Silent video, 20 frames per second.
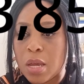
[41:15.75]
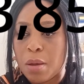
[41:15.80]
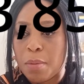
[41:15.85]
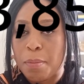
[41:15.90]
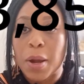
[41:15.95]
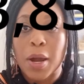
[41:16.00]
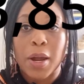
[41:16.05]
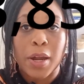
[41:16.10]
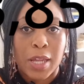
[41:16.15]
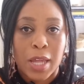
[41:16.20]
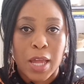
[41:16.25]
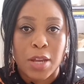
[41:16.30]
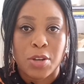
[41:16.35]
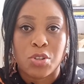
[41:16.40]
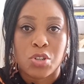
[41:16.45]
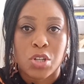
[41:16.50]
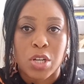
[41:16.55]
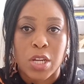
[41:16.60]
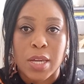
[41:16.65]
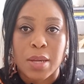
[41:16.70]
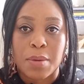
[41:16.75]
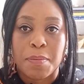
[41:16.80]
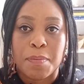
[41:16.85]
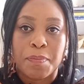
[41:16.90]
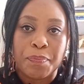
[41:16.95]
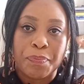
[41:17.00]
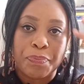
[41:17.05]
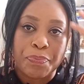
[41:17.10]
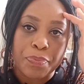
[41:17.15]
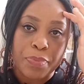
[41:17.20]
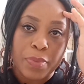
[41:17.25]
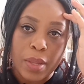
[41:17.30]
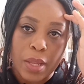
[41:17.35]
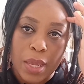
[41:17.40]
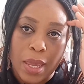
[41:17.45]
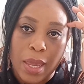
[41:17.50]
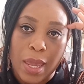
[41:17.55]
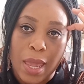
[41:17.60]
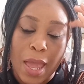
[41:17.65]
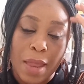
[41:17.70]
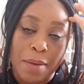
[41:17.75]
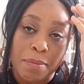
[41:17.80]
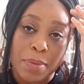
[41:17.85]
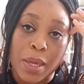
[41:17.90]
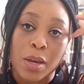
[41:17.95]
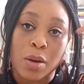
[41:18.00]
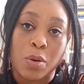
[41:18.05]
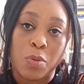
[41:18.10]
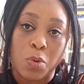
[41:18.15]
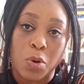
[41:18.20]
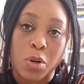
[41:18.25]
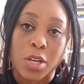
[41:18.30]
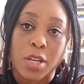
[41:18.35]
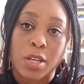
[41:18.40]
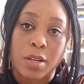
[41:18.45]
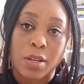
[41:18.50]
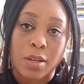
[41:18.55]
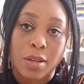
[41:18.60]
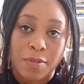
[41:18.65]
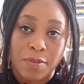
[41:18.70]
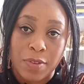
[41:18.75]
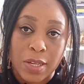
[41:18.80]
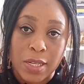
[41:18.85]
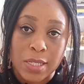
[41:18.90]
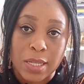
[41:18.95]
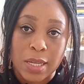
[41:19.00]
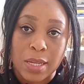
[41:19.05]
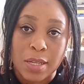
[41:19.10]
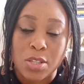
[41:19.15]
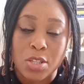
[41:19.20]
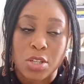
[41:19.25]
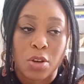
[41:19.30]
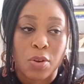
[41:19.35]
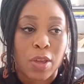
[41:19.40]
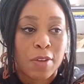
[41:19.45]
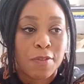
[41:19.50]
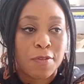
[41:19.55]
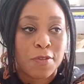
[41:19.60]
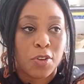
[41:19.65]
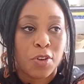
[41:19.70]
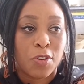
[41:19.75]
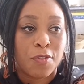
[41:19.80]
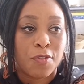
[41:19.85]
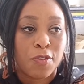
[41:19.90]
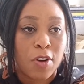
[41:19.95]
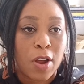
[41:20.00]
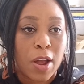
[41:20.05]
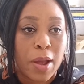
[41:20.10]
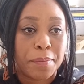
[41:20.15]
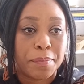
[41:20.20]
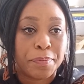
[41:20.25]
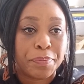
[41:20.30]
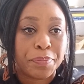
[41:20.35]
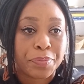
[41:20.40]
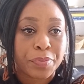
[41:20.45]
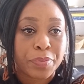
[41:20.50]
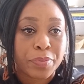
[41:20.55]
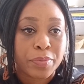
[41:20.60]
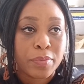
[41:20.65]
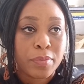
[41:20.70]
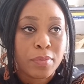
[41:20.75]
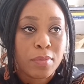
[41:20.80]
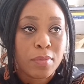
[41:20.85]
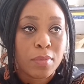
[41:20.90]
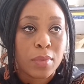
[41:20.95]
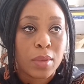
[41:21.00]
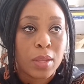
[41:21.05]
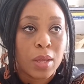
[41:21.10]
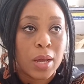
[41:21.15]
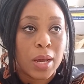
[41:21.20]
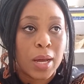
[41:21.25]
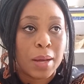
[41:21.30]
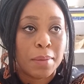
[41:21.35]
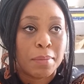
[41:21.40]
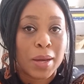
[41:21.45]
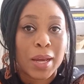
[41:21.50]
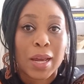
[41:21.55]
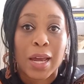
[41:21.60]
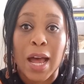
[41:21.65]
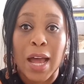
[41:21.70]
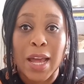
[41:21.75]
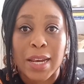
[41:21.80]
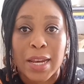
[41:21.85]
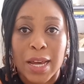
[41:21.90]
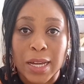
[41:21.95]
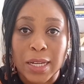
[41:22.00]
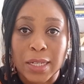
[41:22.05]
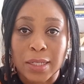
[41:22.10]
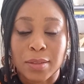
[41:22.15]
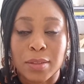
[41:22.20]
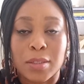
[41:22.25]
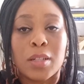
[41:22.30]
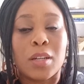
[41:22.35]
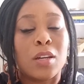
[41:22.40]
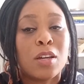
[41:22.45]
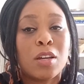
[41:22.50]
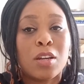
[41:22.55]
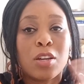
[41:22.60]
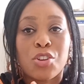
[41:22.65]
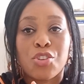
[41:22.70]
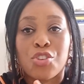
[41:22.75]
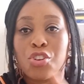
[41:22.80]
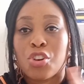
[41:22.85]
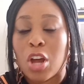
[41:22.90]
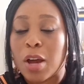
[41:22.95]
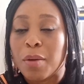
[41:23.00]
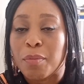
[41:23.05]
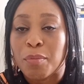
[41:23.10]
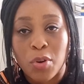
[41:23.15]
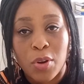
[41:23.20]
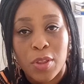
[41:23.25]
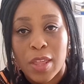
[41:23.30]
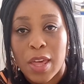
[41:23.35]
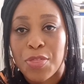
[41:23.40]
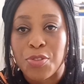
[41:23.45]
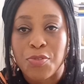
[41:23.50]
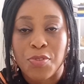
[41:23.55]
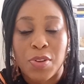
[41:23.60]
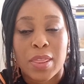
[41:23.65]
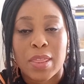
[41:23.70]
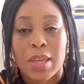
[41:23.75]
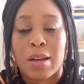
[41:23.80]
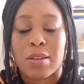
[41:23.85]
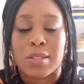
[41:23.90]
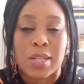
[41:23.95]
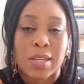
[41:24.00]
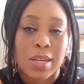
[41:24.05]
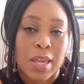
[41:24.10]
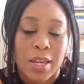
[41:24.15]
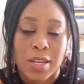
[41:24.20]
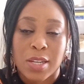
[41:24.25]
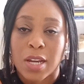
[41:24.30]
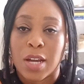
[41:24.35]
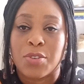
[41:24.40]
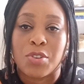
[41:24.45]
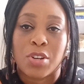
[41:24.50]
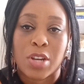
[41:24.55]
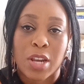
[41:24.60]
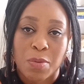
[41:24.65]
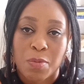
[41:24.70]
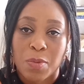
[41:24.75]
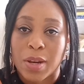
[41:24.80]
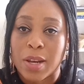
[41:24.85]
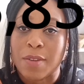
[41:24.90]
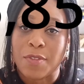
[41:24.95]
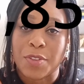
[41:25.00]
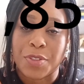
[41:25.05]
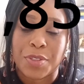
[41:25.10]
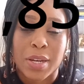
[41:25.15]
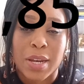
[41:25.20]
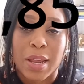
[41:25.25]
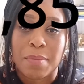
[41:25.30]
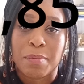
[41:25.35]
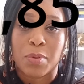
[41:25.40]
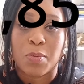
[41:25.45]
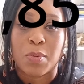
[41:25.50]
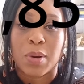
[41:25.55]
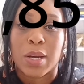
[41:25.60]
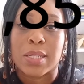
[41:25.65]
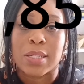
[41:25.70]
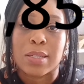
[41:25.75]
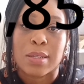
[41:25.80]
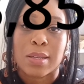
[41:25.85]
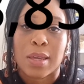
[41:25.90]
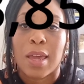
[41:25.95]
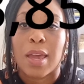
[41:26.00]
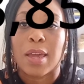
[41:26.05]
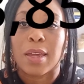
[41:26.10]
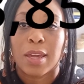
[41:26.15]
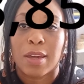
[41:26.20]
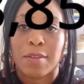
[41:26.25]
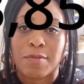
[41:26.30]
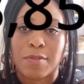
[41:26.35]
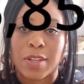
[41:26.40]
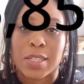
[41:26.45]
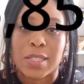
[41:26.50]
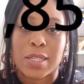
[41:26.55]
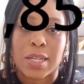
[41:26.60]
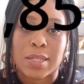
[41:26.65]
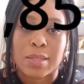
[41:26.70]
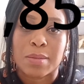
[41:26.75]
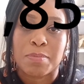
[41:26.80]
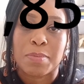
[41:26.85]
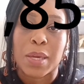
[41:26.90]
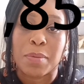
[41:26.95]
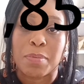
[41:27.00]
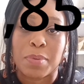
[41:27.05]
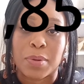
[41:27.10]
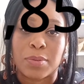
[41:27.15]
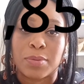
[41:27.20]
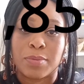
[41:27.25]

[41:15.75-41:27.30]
per country, can be awarded a visa. So if you're from Ghana, not more than 3,800 and whatever the number was can get visas. People.